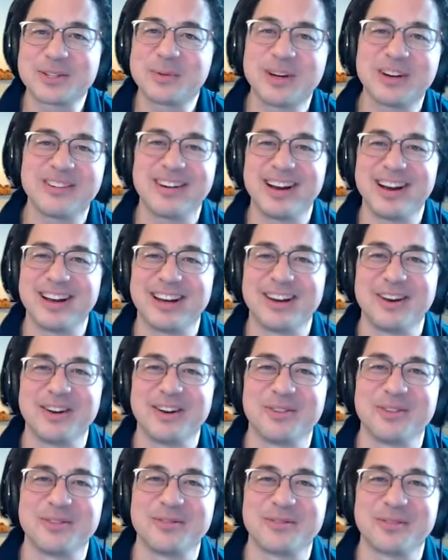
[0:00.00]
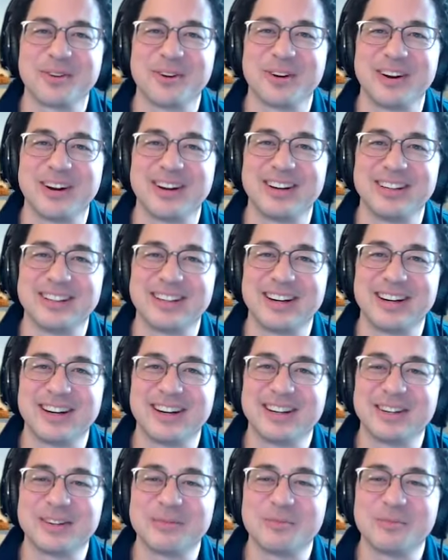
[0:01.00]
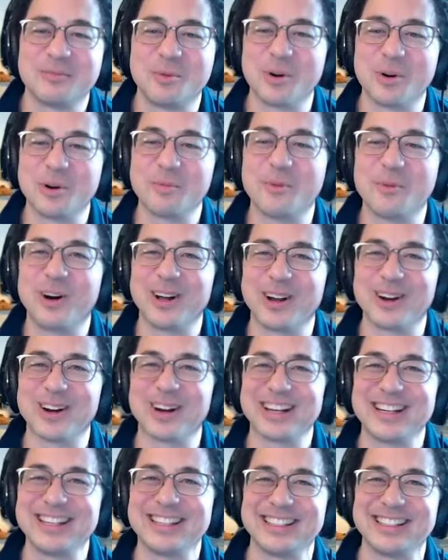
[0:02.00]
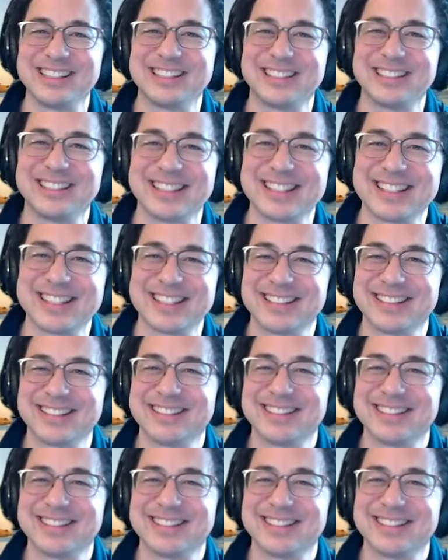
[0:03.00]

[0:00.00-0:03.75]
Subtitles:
We are not known for our warm water conditions.